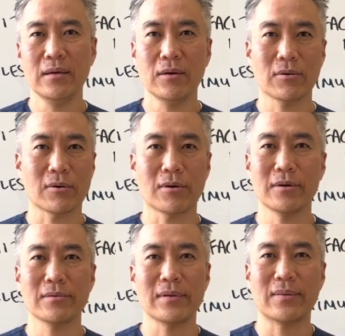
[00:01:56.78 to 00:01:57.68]

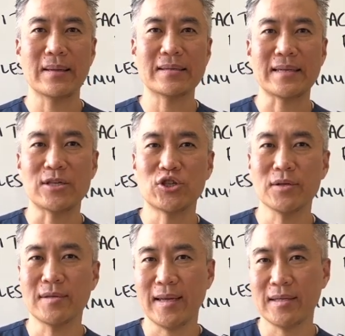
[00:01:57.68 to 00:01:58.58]
Or things that
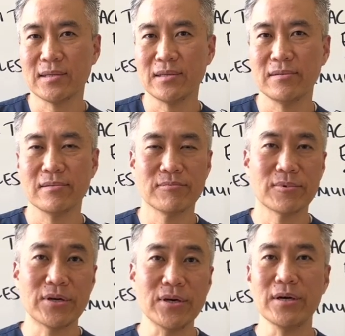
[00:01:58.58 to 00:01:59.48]
should taste
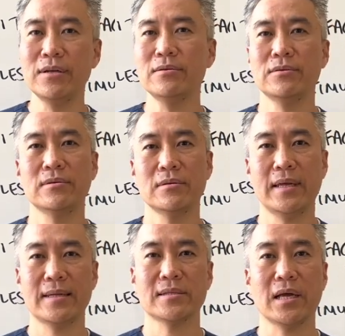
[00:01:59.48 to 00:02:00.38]
good
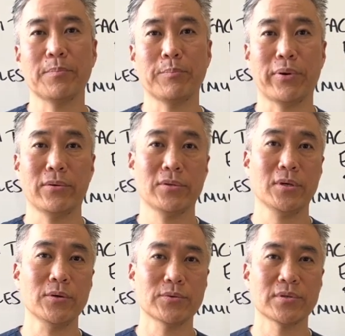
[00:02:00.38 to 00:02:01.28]
taste like burnt
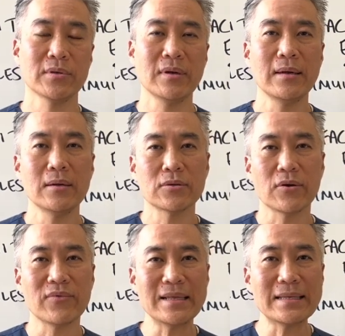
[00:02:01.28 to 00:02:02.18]
toast. So it
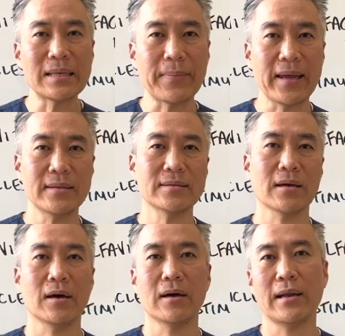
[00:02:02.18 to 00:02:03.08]
really depends on